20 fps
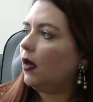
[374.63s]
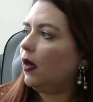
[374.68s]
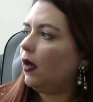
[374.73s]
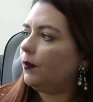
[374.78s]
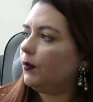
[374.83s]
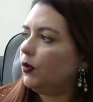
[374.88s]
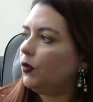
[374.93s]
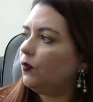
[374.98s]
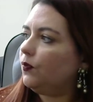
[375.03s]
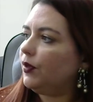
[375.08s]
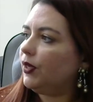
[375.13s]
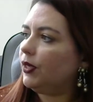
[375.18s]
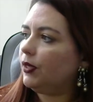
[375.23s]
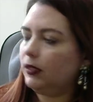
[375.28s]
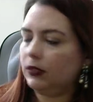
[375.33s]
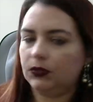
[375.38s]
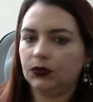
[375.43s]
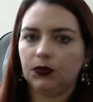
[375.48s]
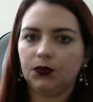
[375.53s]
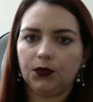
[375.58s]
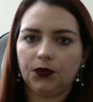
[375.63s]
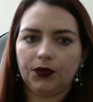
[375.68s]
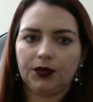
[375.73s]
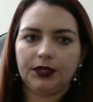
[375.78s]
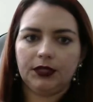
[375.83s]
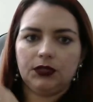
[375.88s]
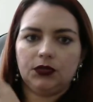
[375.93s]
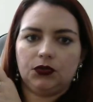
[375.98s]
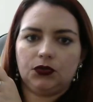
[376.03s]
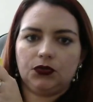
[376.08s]
you because your word
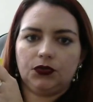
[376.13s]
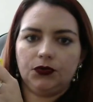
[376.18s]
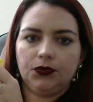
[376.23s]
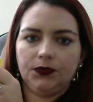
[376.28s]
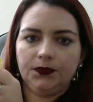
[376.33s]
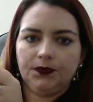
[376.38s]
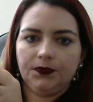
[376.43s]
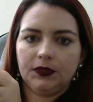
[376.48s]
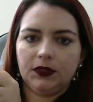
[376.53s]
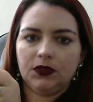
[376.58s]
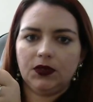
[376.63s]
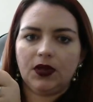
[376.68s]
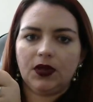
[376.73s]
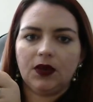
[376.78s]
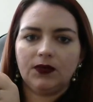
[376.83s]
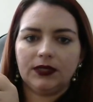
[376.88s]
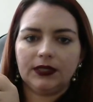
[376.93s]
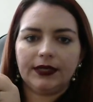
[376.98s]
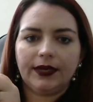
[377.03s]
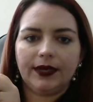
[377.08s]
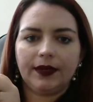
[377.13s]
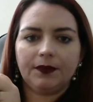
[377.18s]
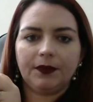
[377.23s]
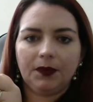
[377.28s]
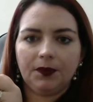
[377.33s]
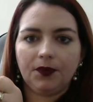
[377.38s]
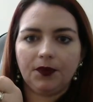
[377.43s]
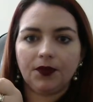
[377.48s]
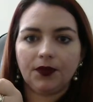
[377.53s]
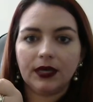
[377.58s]
is true. So that was like my
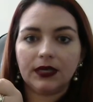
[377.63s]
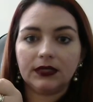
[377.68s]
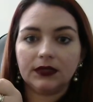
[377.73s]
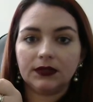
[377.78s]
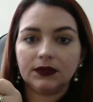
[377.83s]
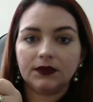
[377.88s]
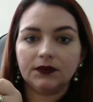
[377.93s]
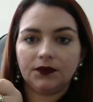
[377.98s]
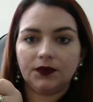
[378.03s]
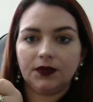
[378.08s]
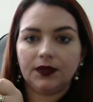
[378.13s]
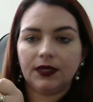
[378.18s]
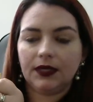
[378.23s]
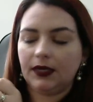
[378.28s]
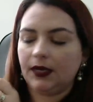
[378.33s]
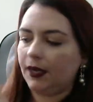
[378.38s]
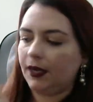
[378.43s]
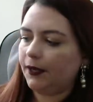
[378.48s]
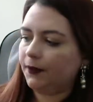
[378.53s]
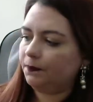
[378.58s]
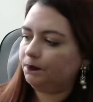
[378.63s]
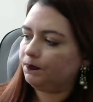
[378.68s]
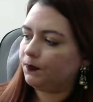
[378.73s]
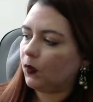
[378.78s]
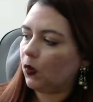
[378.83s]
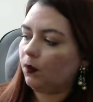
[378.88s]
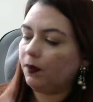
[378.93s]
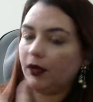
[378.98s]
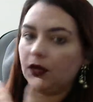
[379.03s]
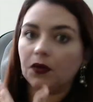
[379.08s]
praise for the day
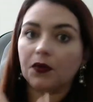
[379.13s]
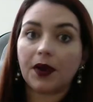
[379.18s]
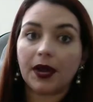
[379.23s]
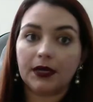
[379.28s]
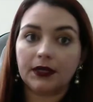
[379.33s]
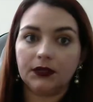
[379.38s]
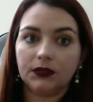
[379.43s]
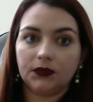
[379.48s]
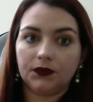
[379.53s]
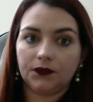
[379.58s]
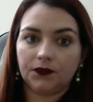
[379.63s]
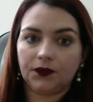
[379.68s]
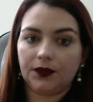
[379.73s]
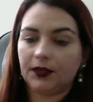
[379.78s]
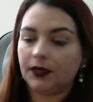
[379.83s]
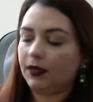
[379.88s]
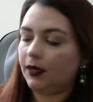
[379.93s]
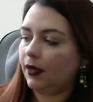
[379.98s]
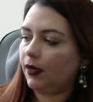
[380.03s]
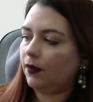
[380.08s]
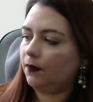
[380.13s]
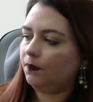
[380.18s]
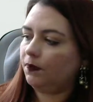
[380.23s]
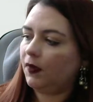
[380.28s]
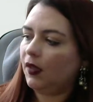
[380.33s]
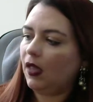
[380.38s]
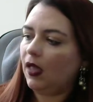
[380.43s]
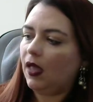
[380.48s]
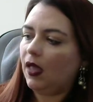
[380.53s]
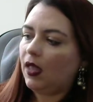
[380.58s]
or my gratitude for the day.
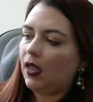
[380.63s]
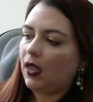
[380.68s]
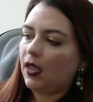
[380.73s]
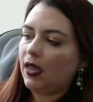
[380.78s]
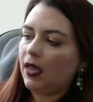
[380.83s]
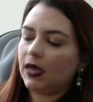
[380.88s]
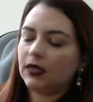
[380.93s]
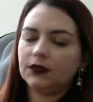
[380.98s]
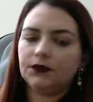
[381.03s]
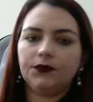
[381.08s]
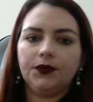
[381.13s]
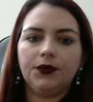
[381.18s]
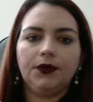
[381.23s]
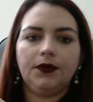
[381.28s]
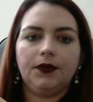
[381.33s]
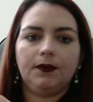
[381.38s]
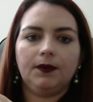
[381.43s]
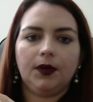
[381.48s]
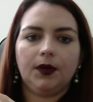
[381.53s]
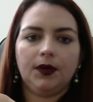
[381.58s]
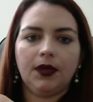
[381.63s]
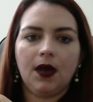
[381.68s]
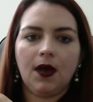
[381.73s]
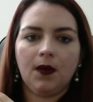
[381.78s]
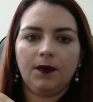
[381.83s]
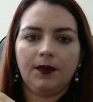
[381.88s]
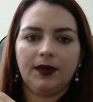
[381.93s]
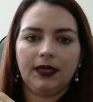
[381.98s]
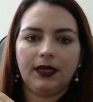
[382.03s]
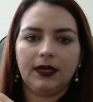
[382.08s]
It has for you to mark how
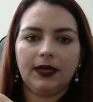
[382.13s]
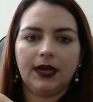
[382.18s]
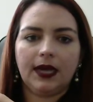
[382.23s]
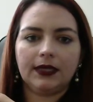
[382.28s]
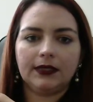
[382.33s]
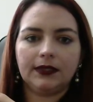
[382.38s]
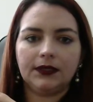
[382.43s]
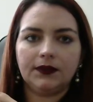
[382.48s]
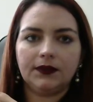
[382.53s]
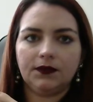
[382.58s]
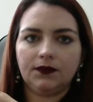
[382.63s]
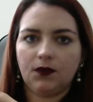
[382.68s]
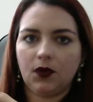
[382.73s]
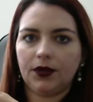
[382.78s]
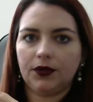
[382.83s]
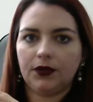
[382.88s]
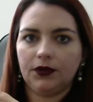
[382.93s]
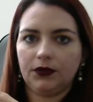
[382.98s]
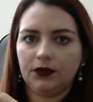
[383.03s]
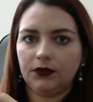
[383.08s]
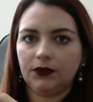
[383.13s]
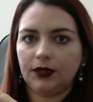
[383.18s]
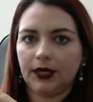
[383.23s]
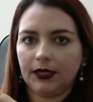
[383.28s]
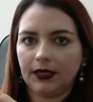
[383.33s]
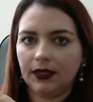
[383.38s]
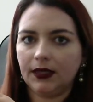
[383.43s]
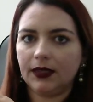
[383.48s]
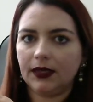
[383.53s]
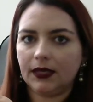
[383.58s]
many glasses of water you
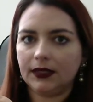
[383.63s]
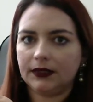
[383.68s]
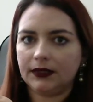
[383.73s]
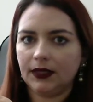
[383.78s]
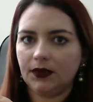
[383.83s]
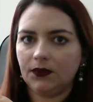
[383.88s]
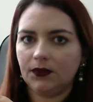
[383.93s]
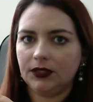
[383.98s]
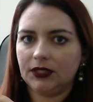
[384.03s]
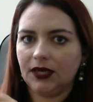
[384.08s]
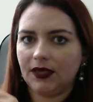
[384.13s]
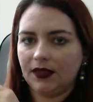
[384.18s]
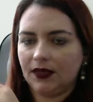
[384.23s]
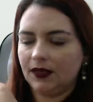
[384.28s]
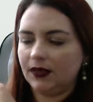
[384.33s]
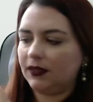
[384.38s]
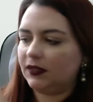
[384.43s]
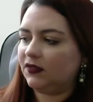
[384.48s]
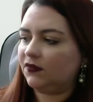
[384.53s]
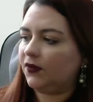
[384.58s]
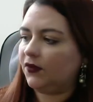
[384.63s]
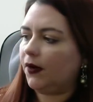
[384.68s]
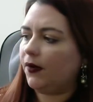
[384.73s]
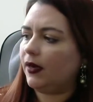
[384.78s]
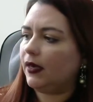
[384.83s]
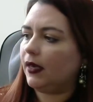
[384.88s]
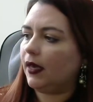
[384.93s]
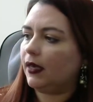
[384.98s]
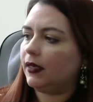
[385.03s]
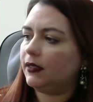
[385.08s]
drank in that day, which I think is very
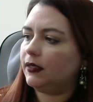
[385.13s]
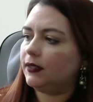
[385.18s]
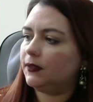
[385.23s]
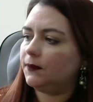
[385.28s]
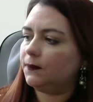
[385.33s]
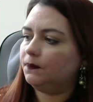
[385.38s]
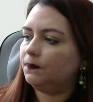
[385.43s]
nice.